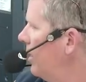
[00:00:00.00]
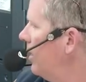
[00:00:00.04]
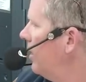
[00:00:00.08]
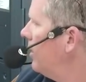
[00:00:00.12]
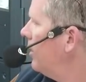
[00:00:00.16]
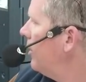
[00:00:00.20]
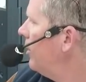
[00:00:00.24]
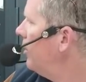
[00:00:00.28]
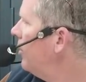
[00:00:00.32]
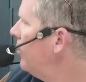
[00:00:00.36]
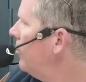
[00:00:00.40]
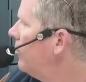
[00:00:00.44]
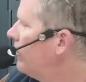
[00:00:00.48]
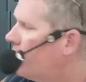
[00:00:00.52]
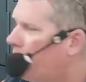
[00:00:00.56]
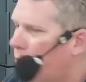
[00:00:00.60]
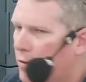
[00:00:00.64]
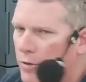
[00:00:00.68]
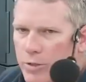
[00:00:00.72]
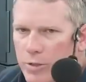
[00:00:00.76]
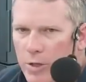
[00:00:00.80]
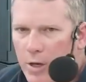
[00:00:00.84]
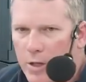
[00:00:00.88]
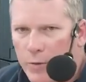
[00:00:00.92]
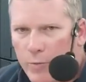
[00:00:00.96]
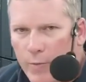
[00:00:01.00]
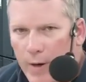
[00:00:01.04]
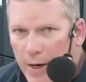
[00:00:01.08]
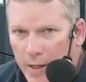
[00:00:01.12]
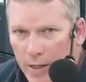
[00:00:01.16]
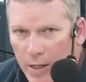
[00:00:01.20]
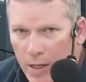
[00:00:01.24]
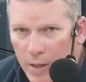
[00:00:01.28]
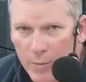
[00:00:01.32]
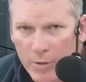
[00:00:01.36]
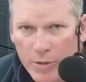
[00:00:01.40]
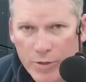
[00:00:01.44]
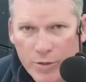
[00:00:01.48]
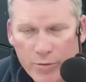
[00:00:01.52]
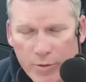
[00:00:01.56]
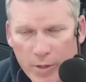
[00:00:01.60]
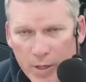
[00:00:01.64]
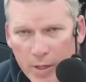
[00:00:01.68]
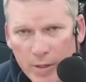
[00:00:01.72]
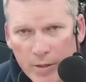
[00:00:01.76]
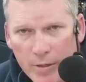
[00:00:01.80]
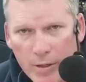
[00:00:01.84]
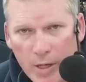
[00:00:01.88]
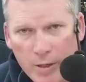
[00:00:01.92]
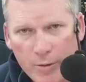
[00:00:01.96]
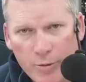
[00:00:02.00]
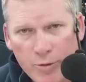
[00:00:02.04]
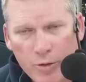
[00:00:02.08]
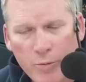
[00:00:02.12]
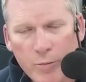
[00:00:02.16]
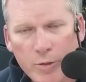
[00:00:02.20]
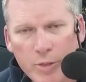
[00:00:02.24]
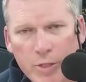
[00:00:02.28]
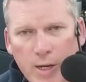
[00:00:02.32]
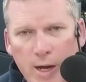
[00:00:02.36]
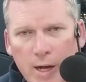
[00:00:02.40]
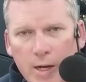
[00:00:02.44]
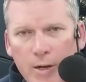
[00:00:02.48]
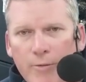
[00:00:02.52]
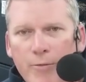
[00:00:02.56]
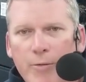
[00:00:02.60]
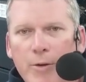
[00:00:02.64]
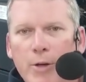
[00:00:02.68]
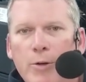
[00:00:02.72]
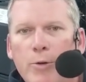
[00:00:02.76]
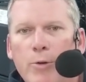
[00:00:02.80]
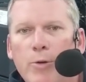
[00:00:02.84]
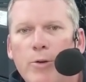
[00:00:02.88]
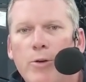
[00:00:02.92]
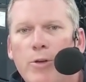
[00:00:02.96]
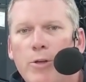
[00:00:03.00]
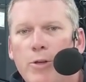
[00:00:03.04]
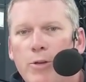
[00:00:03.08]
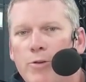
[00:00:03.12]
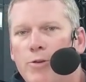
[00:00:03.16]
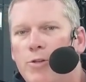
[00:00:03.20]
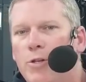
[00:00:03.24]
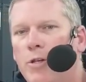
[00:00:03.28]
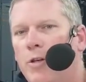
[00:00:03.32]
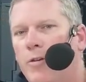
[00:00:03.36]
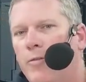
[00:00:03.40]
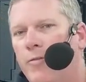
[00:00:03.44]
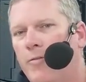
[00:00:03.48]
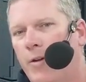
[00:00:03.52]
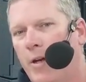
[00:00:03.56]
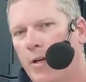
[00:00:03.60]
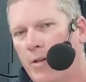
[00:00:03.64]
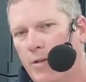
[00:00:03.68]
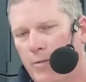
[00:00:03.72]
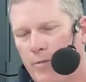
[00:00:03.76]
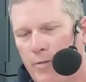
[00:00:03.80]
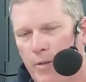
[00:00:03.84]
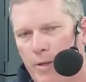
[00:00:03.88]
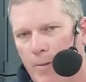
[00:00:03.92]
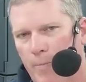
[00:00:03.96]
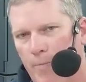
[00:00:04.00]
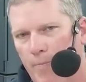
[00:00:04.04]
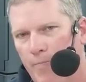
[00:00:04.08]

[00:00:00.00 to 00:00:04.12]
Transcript: of course, all the right chemistry and chromatography in order to use it effectively.